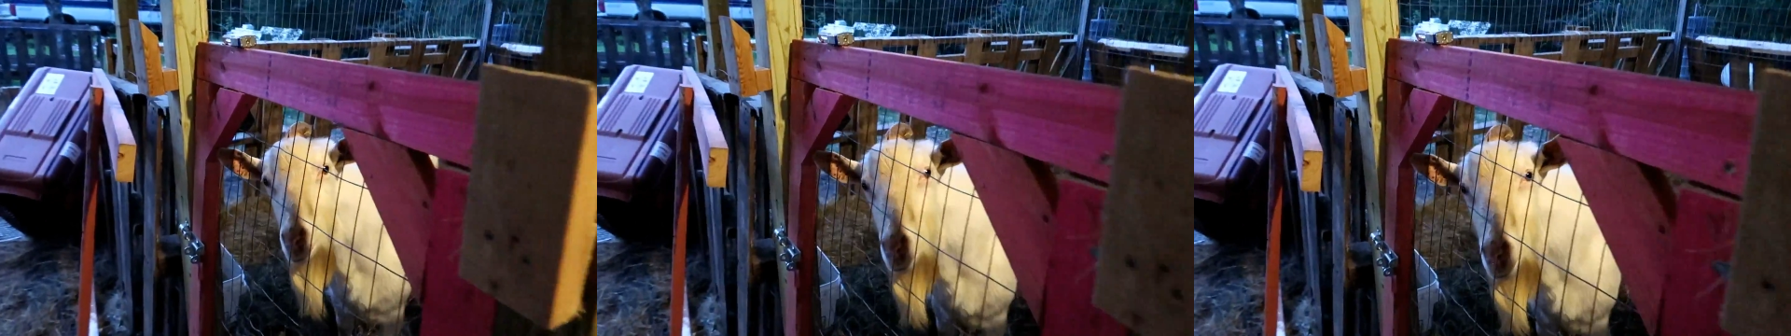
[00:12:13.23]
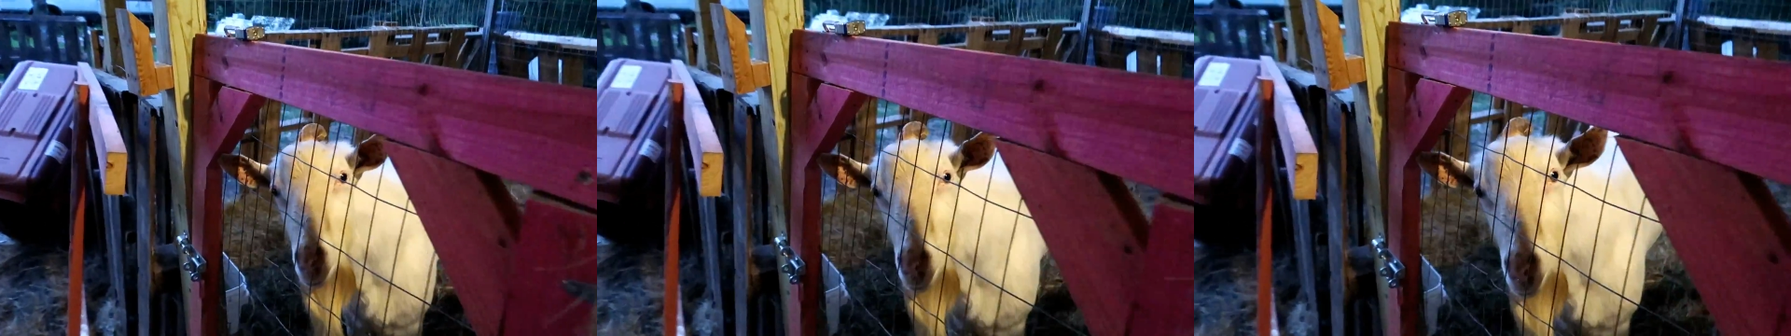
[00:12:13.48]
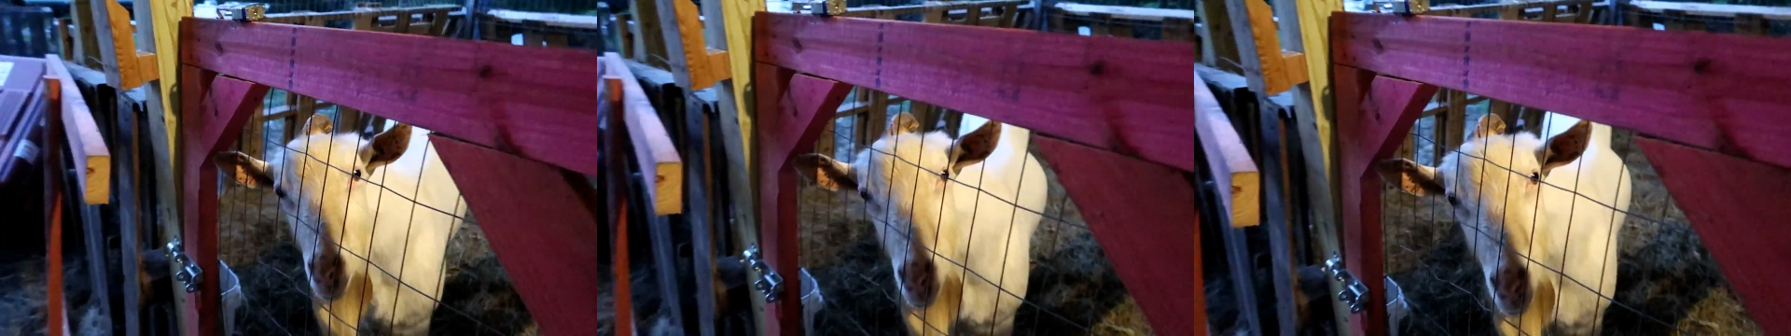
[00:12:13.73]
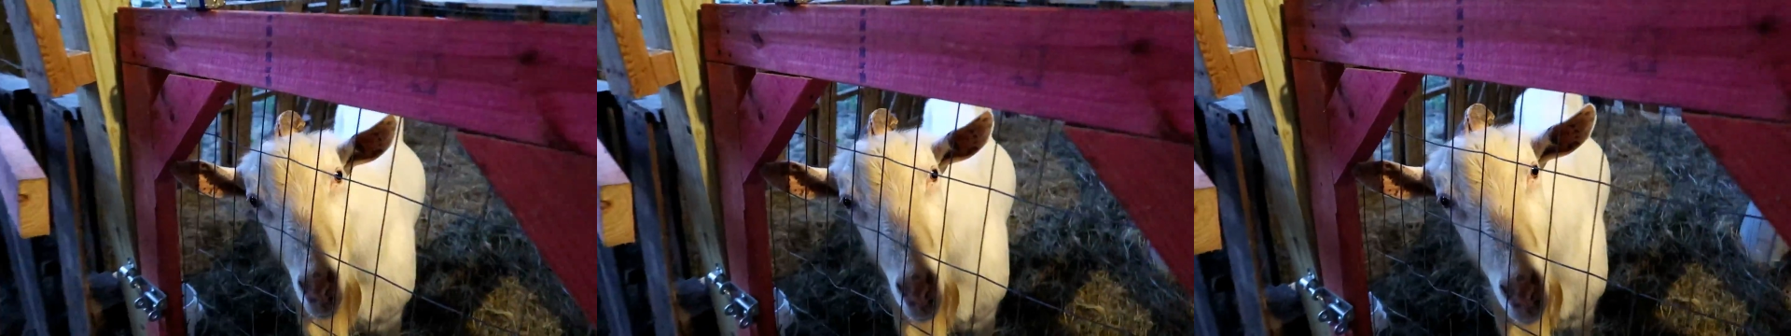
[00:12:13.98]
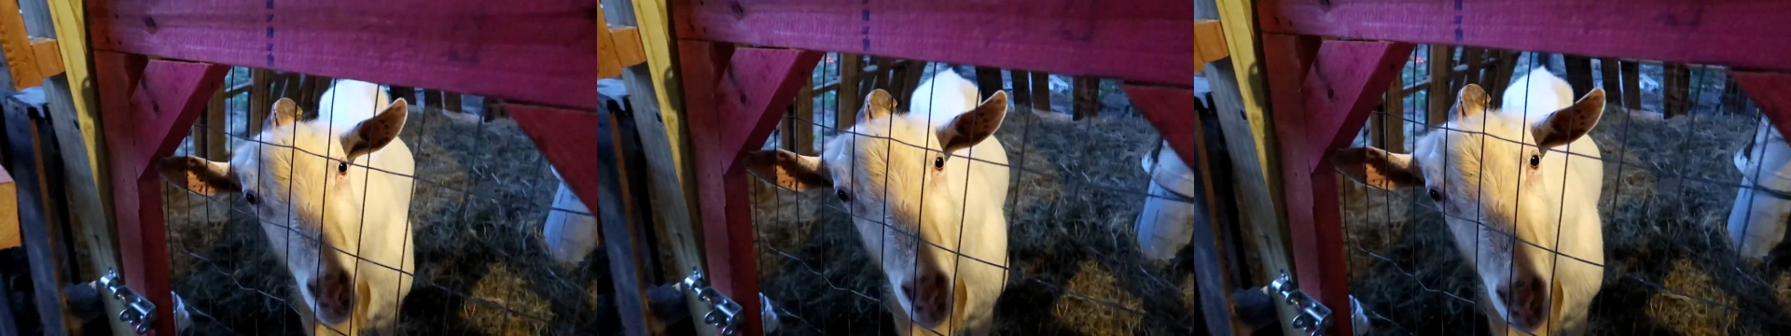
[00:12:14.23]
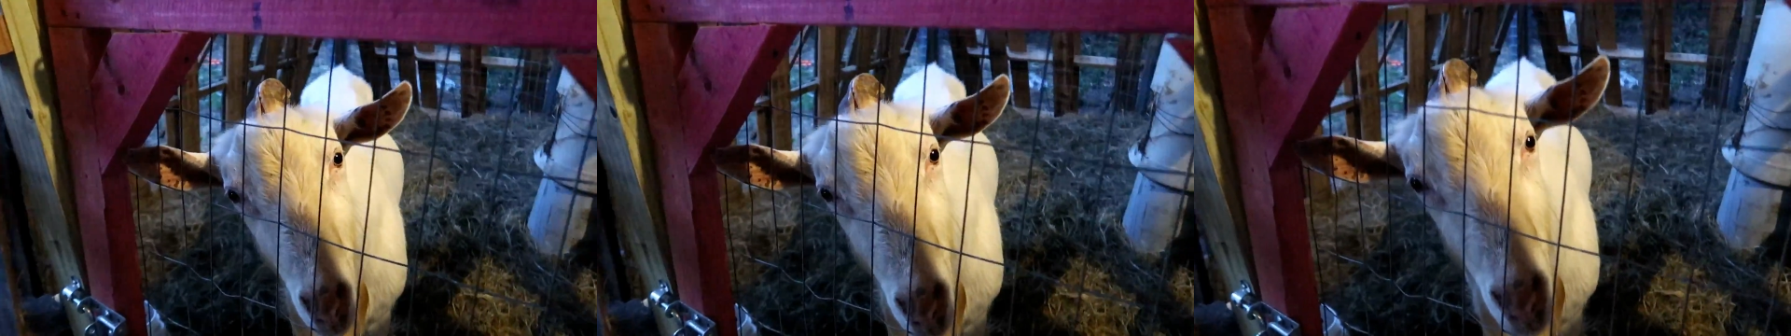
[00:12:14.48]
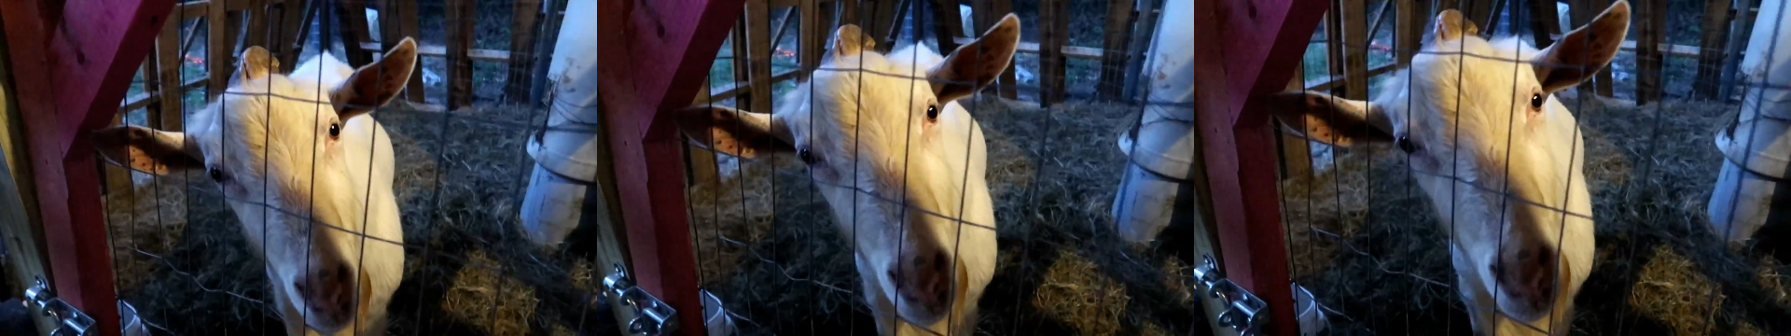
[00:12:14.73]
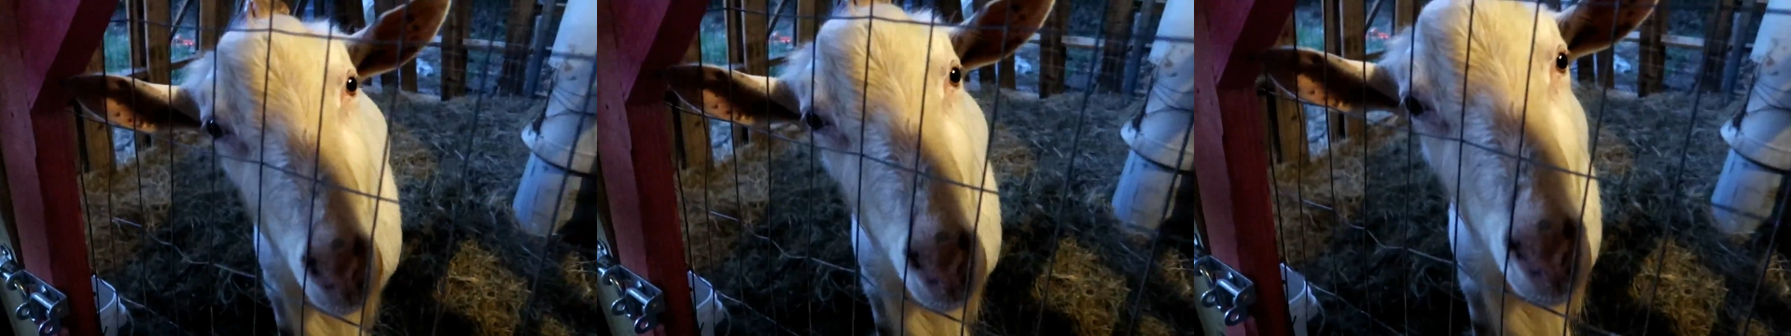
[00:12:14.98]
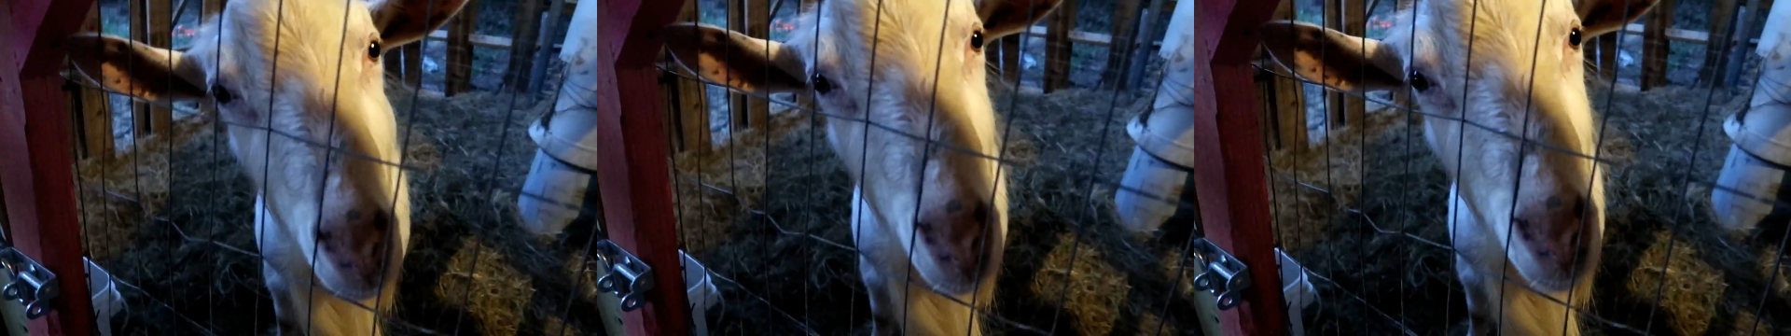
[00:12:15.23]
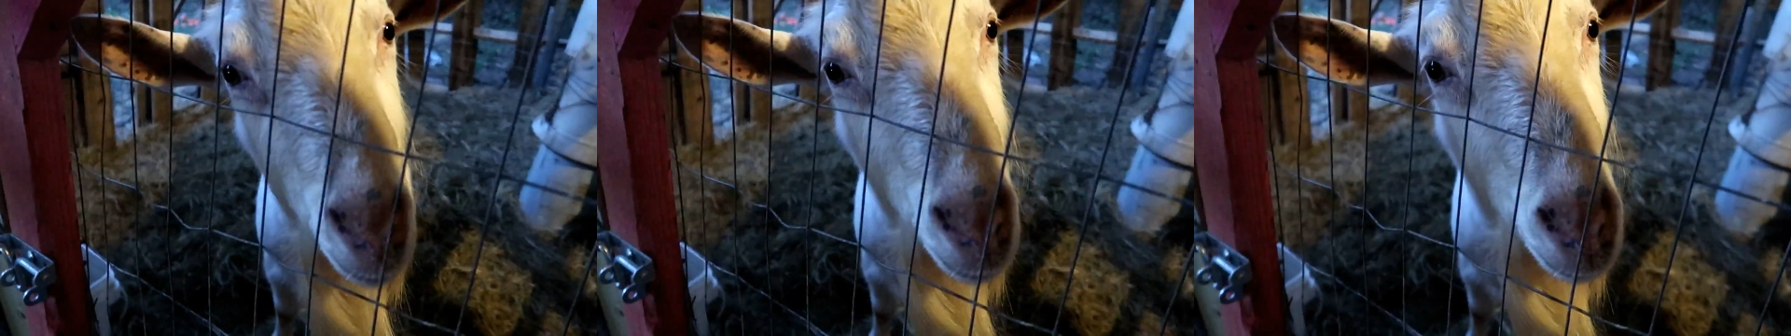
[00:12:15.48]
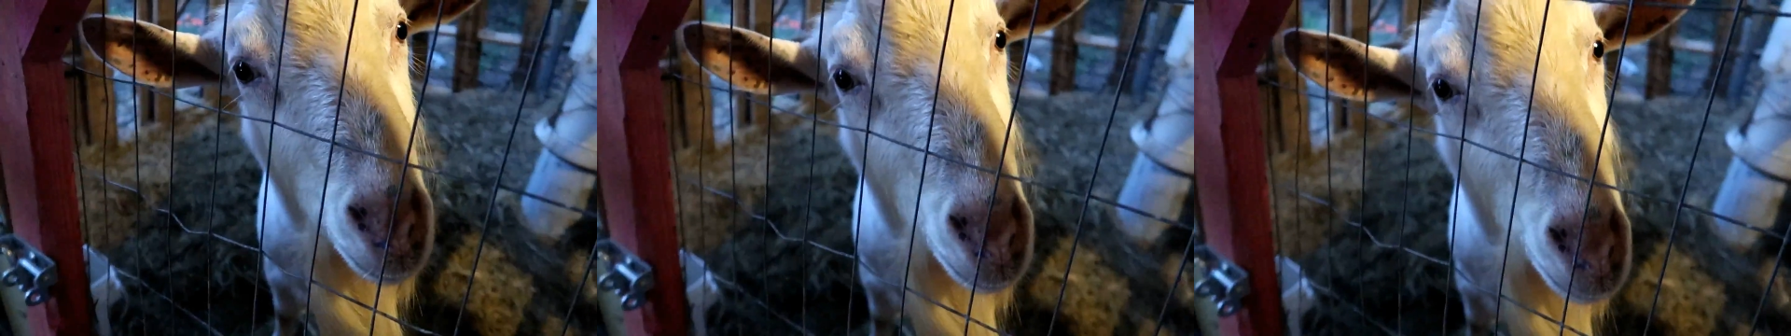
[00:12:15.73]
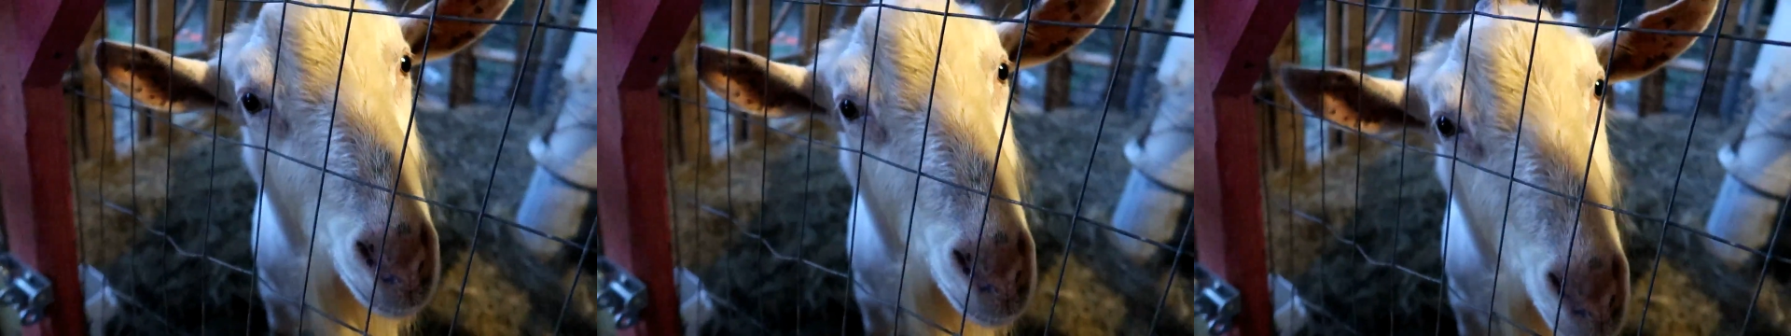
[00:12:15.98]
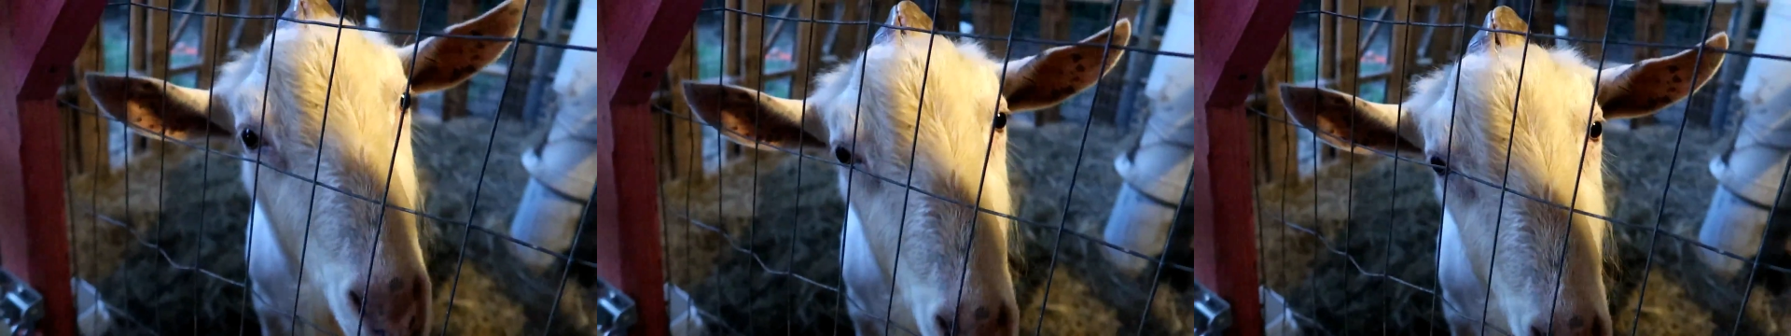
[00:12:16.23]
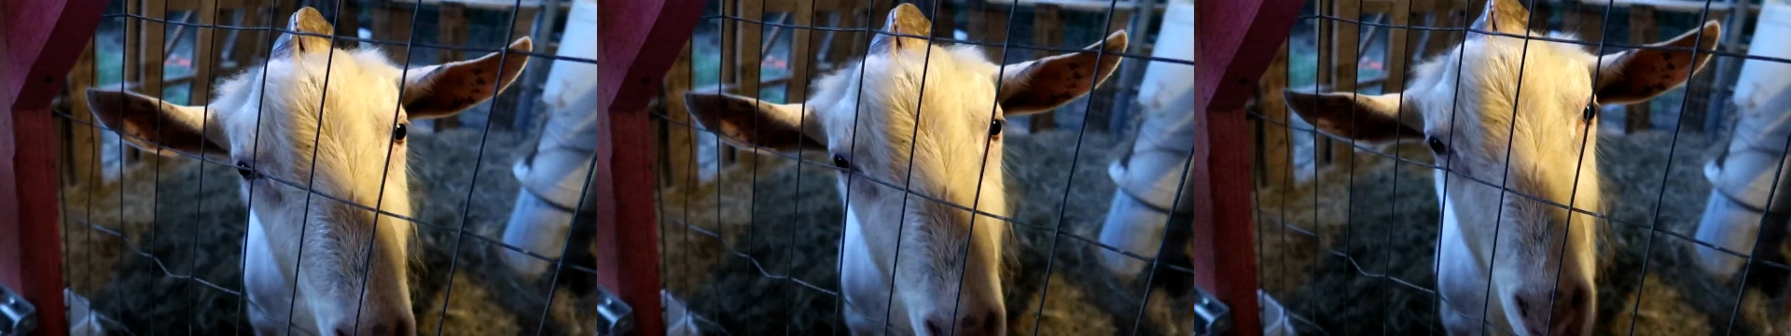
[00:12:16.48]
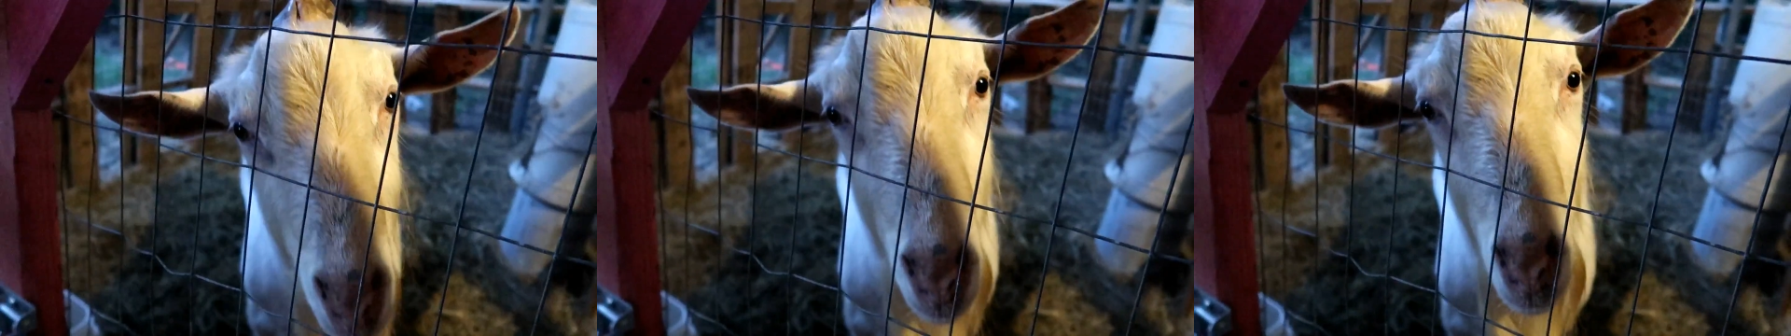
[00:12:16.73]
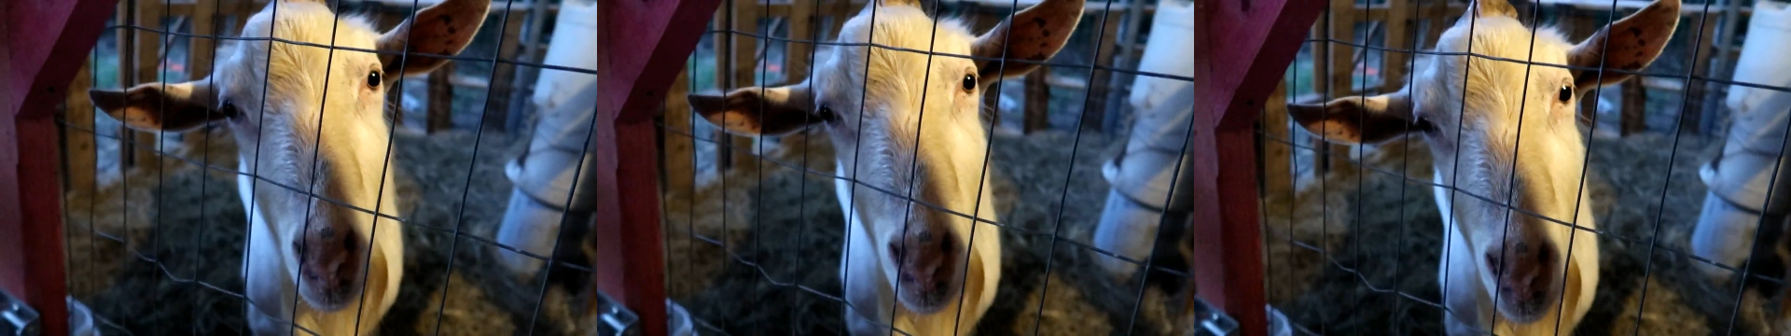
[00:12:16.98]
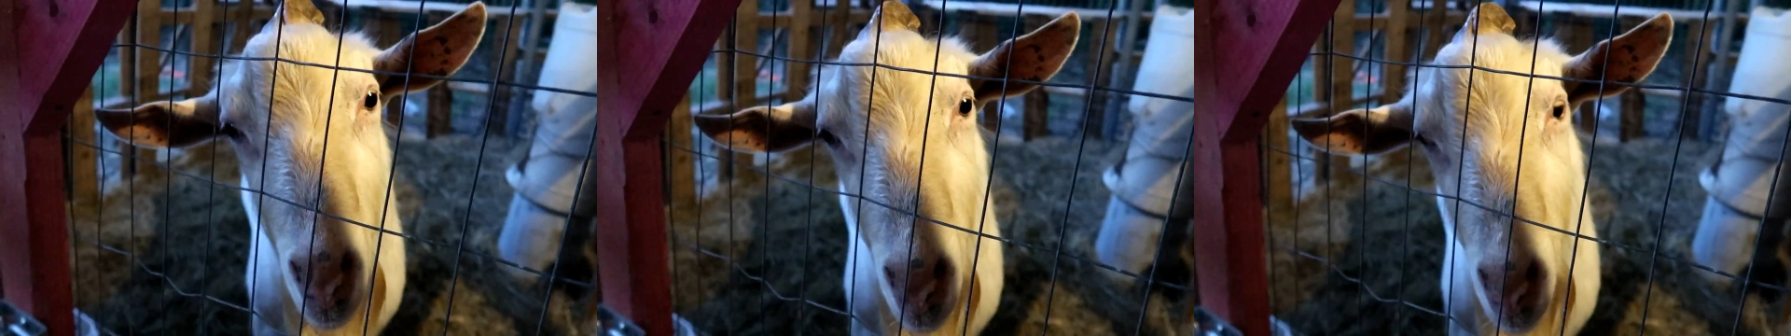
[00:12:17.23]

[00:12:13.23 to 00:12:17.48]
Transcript: Nobody's mouth can be seen.